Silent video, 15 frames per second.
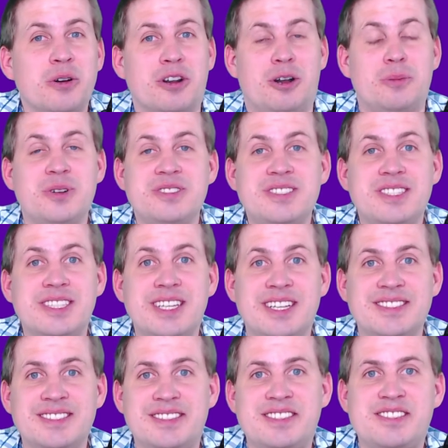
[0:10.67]
almost to the
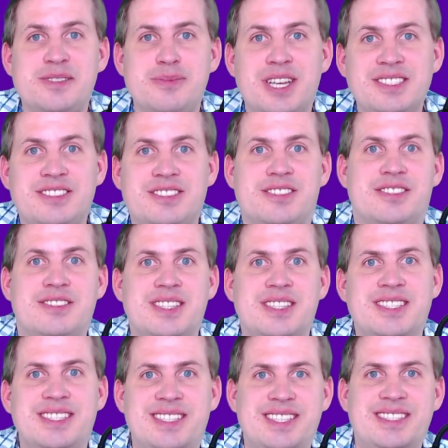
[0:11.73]
end of the semester, so this
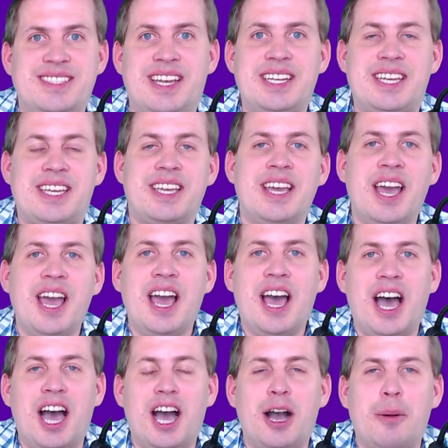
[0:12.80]
is exciting.
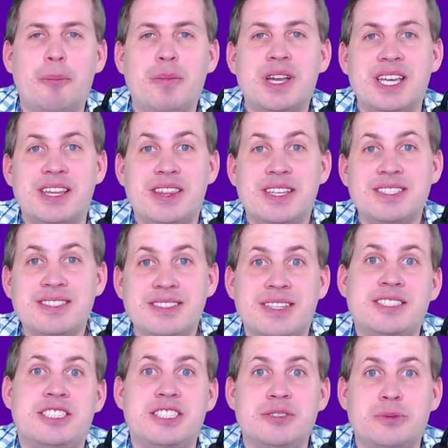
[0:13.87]
Um, in this
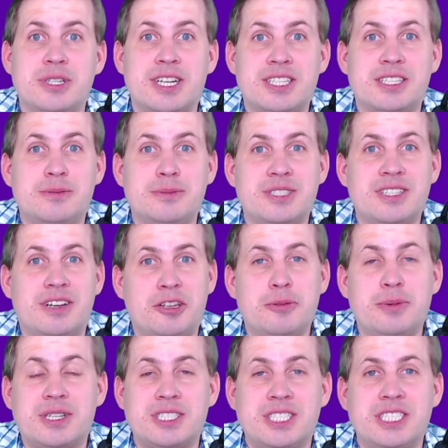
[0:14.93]
session, we're not going to be talking
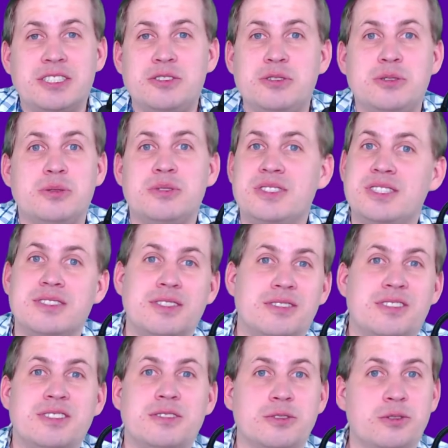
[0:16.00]
about any new
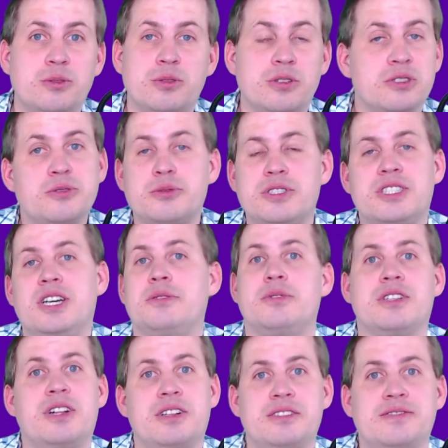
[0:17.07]
statistical tools. We're done
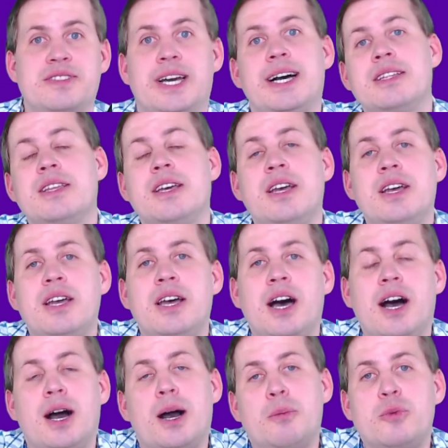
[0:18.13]
with all of that.
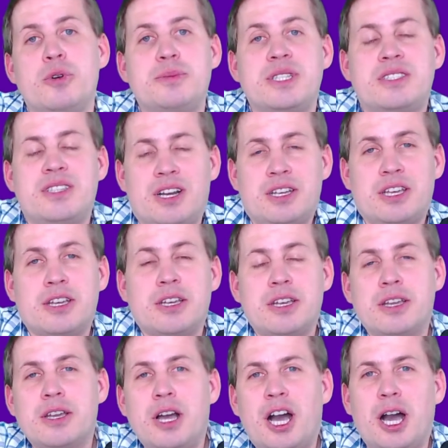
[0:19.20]
Um, we'll be
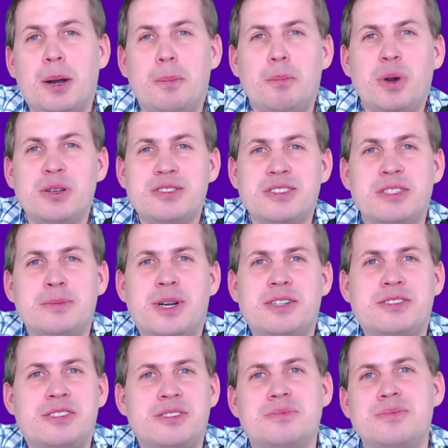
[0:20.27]
talking um, mostly
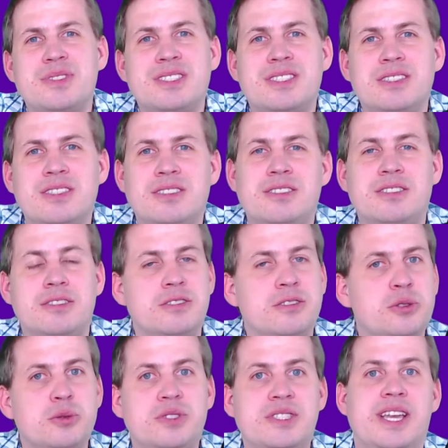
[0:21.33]
about some statistical
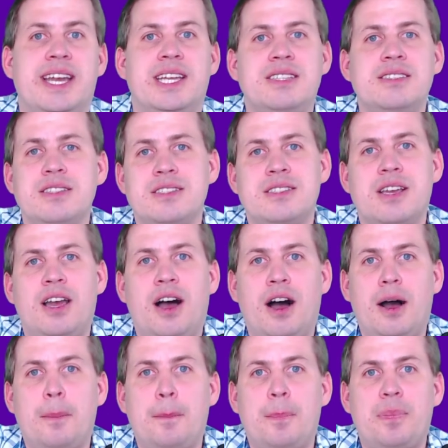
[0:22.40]
loose ends
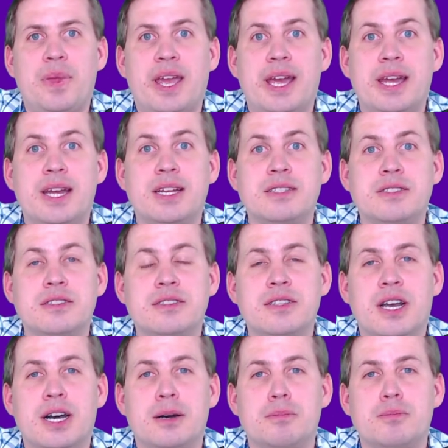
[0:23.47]
um, and
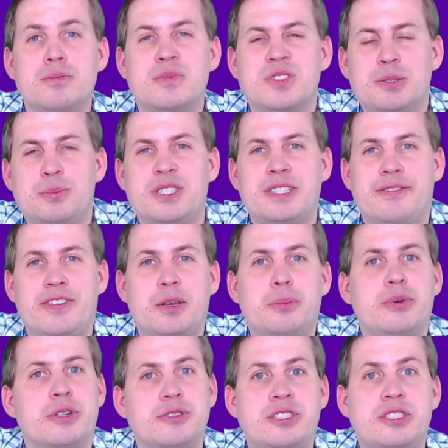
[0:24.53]
um, specific
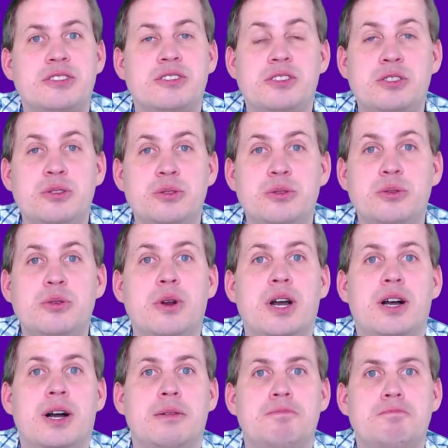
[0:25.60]
approaches to
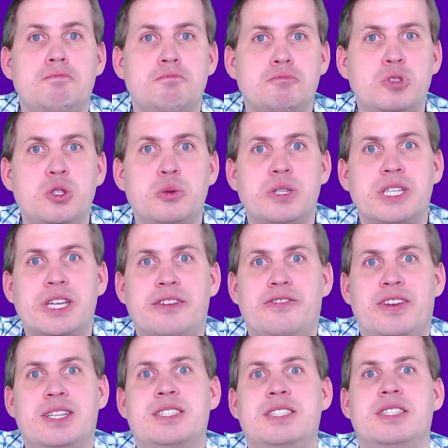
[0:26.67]
uh, doing
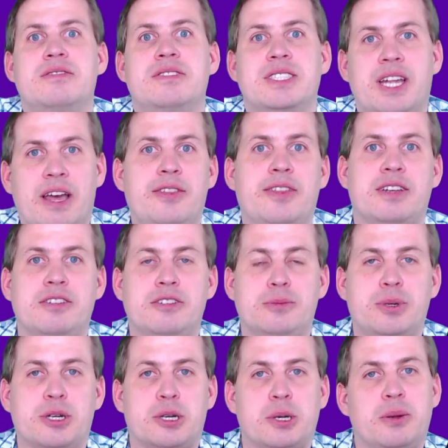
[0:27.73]
effective and ethical
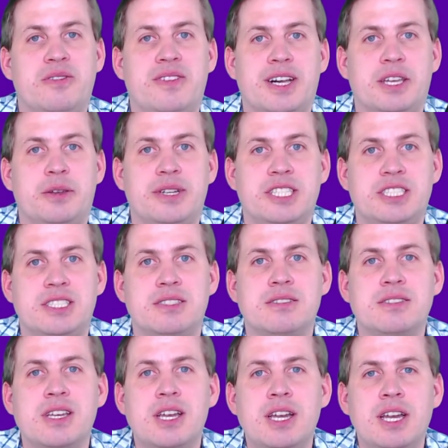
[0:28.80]
program evaluations.
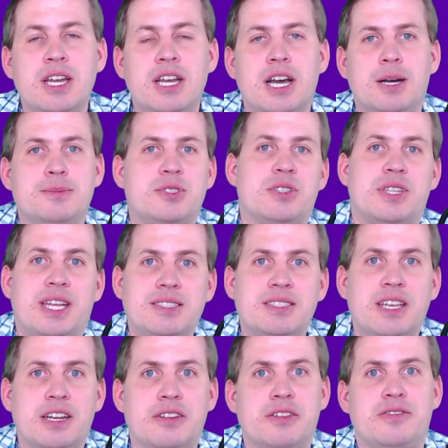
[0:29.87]
Um, so that's
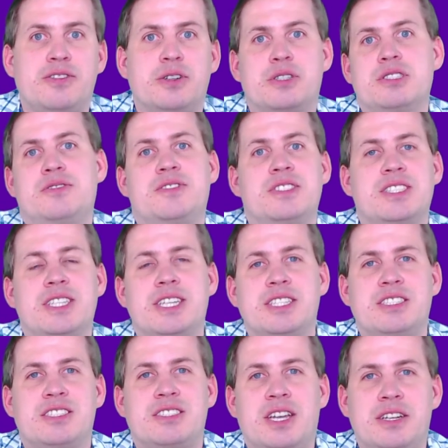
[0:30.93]
kind of the focus for today is
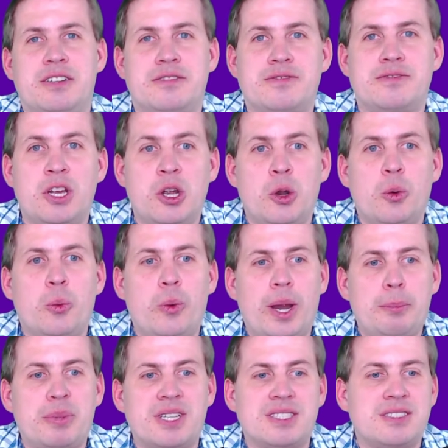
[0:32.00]
just kind of
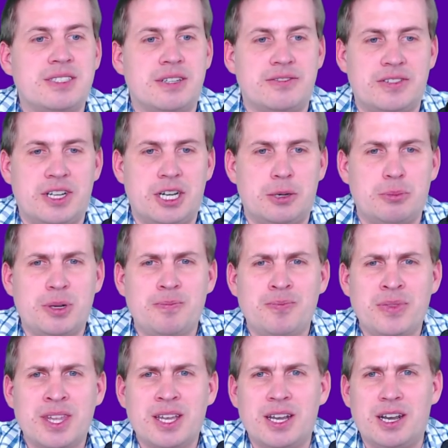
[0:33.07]
wrapping stuff up.
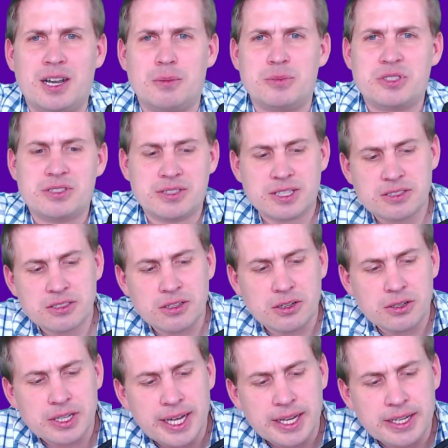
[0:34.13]
Um, so let's go
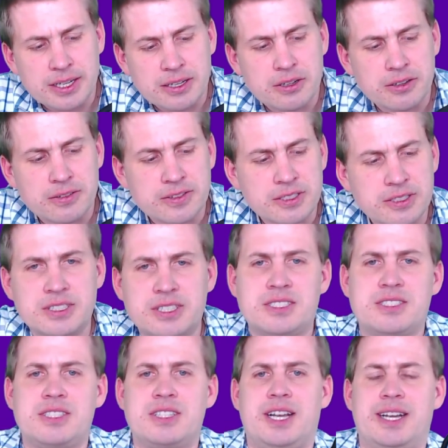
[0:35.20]
ahead and go over to the
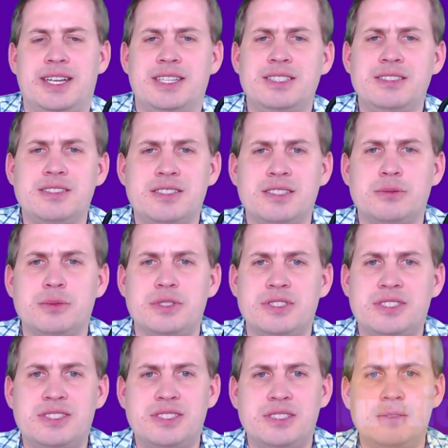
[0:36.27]
slides and we'll see